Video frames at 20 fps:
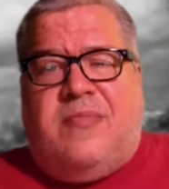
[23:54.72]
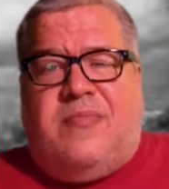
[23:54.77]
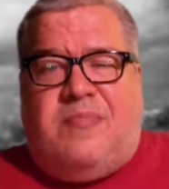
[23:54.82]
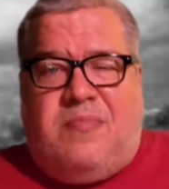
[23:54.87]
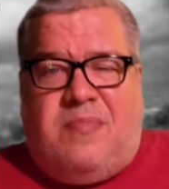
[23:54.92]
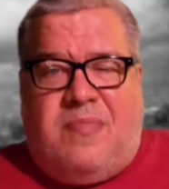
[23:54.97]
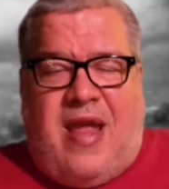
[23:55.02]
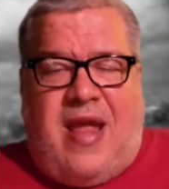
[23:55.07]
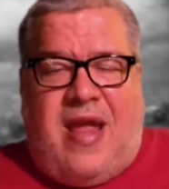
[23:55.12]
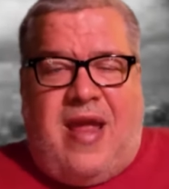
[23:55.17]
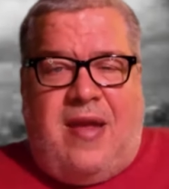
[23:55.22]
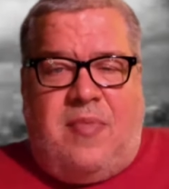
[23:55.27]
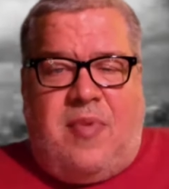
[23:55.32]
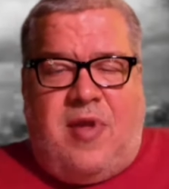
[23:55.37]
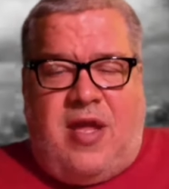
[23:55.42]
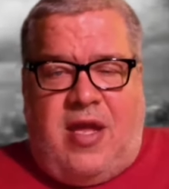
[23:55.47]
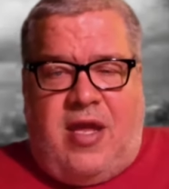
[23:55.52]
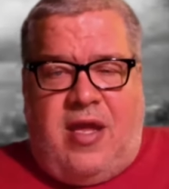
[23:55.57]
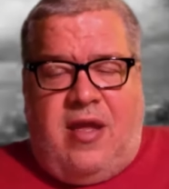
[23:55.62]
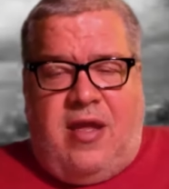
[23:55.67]

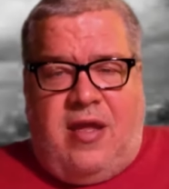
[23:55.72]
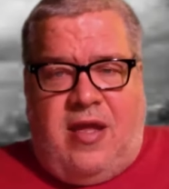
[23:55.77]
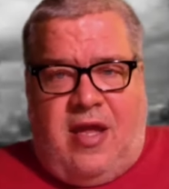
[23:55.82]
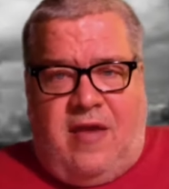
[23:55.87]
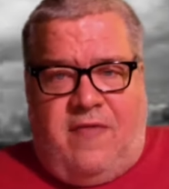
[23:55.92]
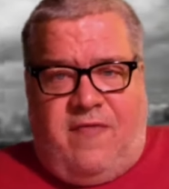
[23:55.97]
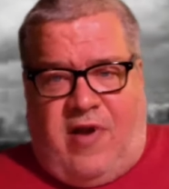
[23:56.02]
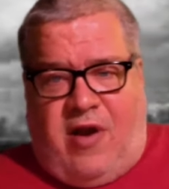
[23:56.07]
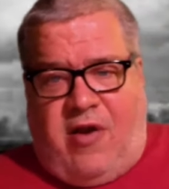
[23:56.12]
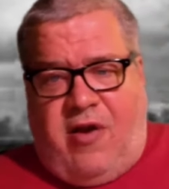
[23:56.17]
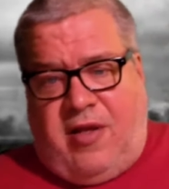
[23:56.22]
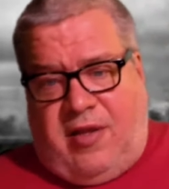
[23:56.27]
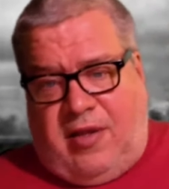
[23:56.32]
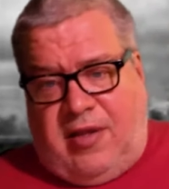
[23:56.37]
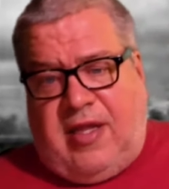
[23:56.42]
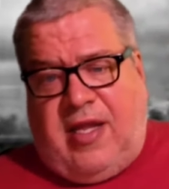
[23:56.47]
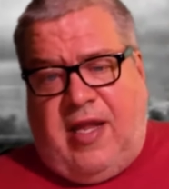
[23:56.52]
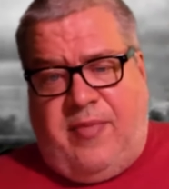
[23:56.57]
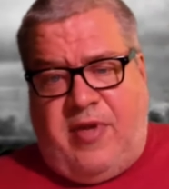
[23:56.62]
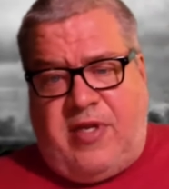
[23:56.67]
Maybe in very
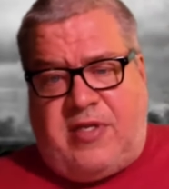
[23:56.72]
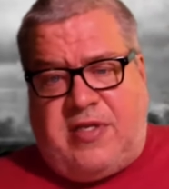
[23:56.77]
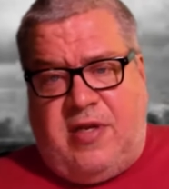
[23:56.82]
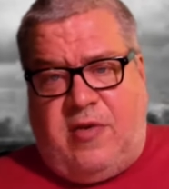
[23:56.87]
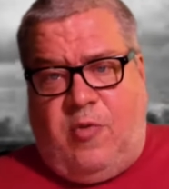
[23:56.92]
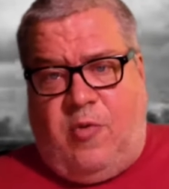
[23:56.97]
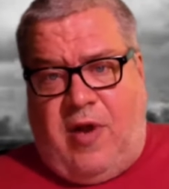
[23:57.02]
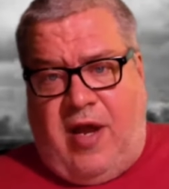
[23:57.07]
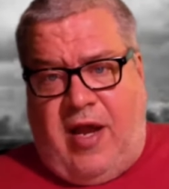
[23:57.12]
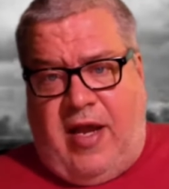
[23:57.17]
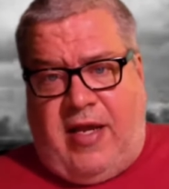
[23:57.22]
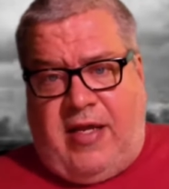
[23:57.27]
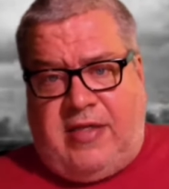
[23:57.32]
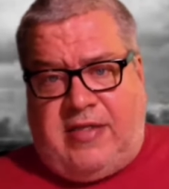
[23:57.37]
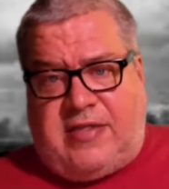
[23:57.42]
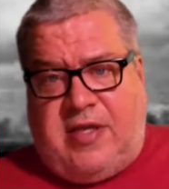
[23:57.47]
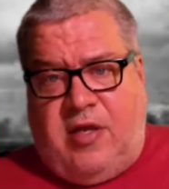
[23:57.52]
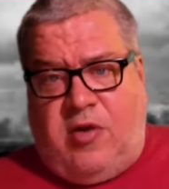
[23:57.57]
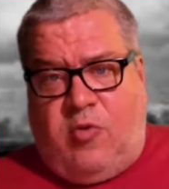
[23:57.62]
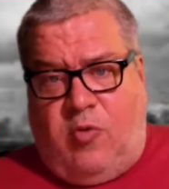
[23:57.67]
limited
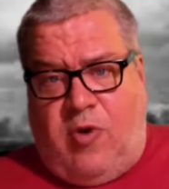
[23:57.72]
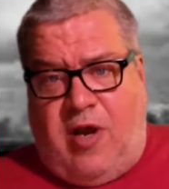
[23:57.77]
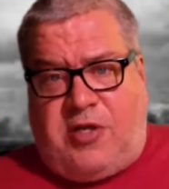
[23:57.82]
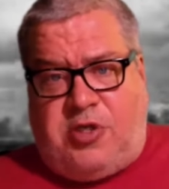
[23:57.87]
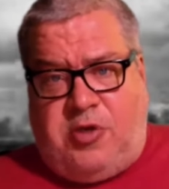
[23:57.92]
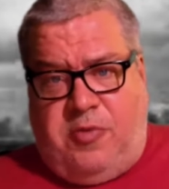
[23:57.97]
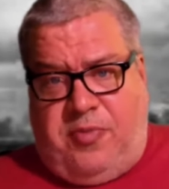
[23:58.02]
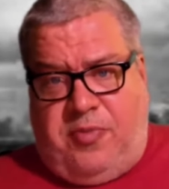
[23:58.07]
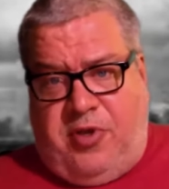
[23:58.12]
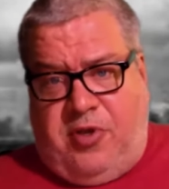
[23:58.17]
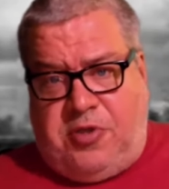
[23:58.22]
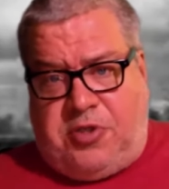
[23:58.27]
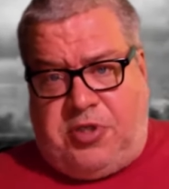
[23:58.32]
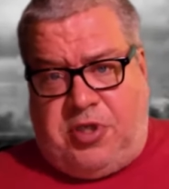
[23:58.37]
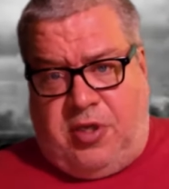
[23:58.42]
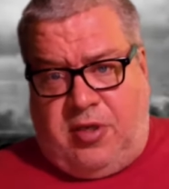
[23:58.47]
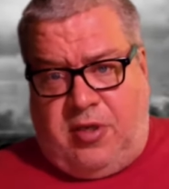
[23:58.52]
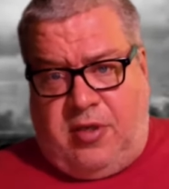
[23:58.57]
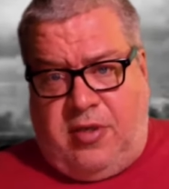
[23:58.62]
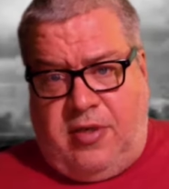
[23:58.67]
ways,
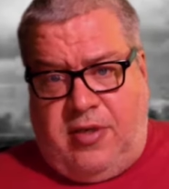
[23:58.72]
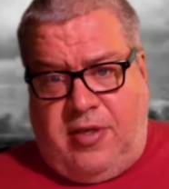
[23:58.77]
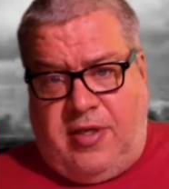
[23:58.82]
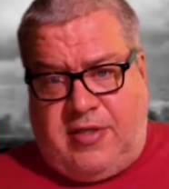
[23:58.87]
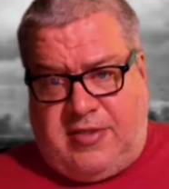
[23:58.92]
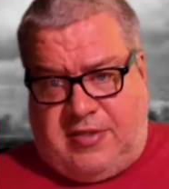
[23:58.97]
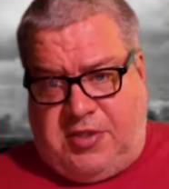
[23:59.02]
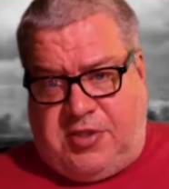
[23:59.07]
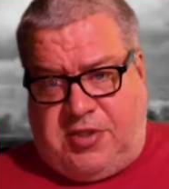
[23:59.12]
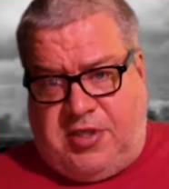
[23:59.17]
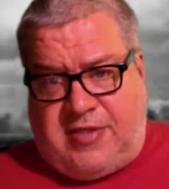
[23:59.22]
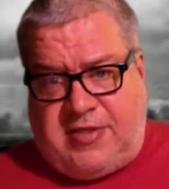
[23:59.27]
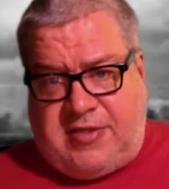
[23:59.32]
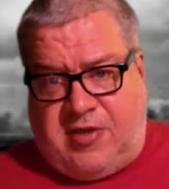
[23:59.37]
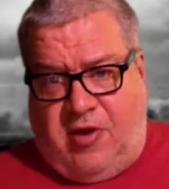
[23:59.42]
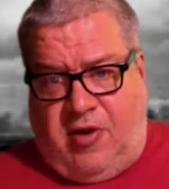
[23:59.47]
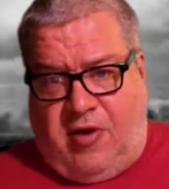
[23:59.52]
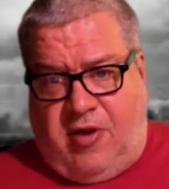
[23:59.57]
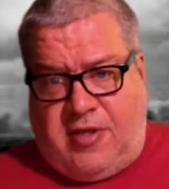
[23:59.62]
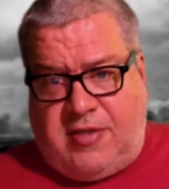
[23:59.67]
retribution is a just
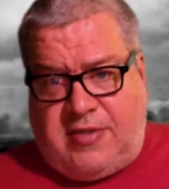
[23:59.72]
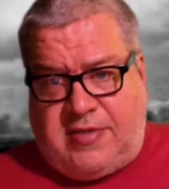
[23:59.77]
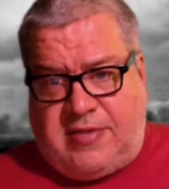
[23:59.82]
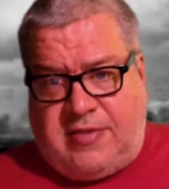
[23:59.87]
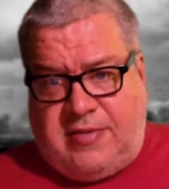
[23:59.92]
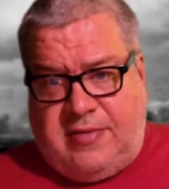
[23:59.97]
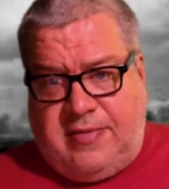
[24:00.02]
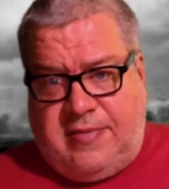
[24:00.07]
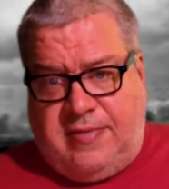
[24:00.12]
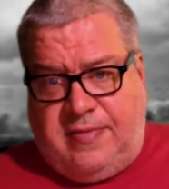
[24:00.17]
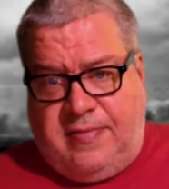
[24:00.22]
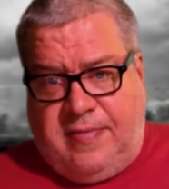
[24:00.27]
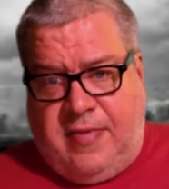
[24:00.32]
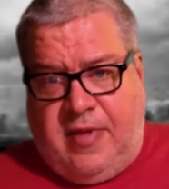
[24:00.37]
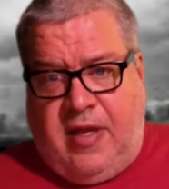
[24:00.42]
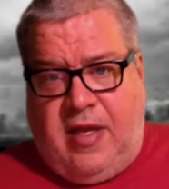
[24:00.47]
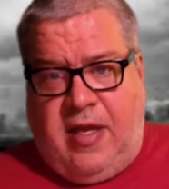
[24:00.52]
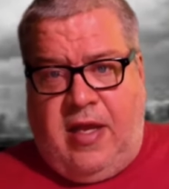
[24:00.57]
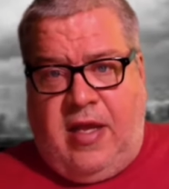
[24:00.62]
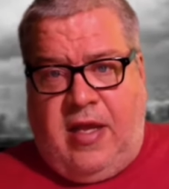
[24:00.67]
cause.
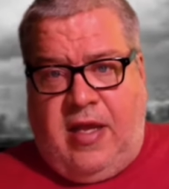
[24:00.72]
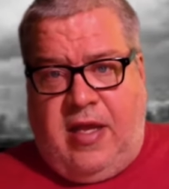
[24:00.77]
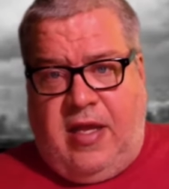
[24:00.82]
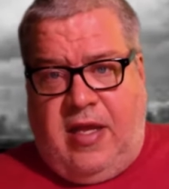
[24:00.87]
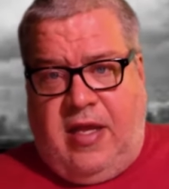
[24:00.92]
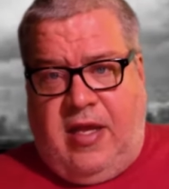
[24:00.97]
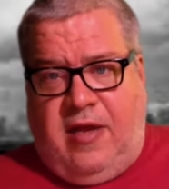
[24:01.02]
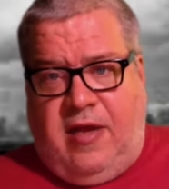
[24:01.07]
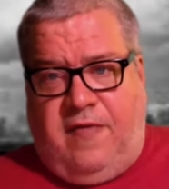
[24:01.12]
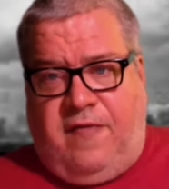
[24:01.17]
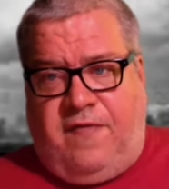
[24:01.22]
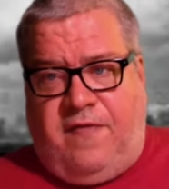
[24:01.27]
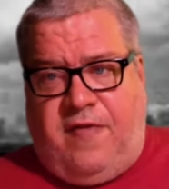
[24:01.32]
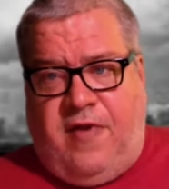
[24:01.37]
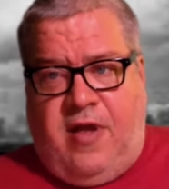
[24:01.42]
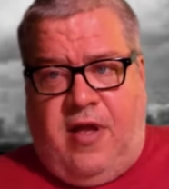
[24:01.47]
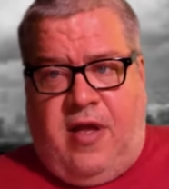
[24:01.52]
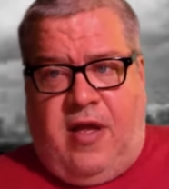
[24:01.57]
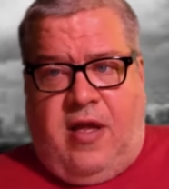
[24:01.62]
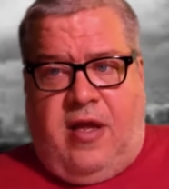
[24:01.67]
If
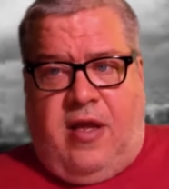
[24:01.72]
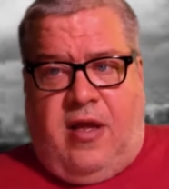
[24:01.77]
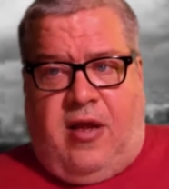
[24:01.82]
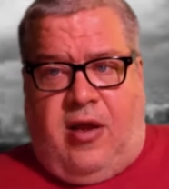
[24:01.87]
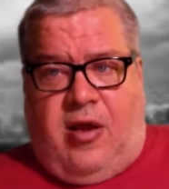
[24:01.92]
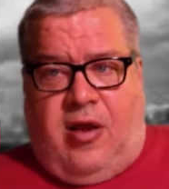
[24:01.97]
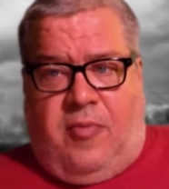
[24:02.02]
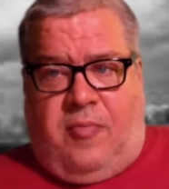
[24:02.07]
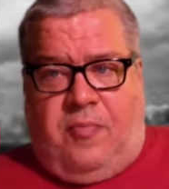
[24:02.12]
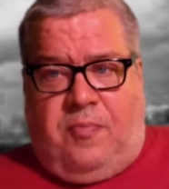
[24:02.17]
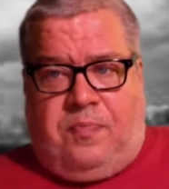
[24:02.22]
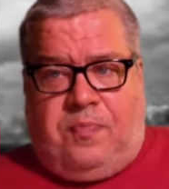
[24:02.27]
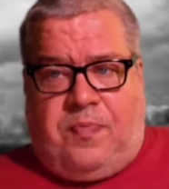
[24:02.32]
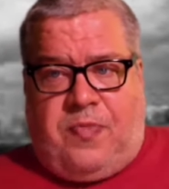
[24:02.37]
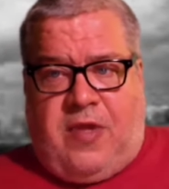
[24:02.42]
in